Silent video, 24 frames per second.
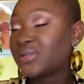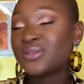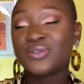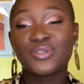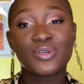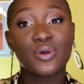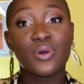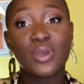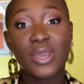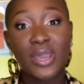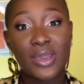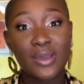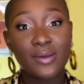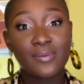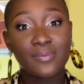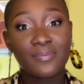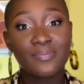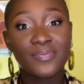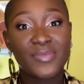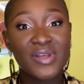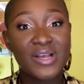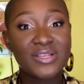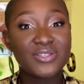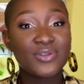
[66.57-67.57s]
So yeah,
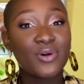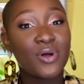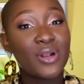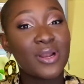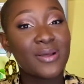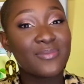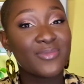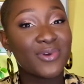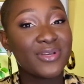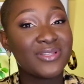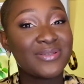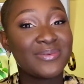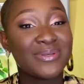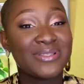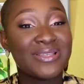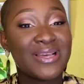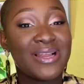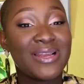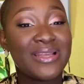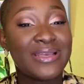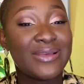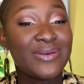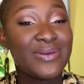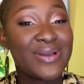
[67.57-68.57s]
that's all I'm going to be
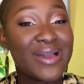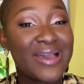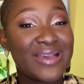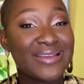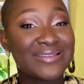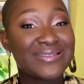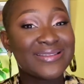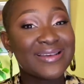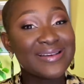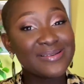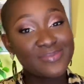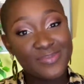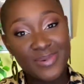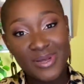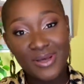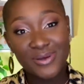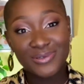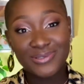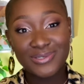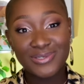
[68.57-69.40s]
telling you guys about.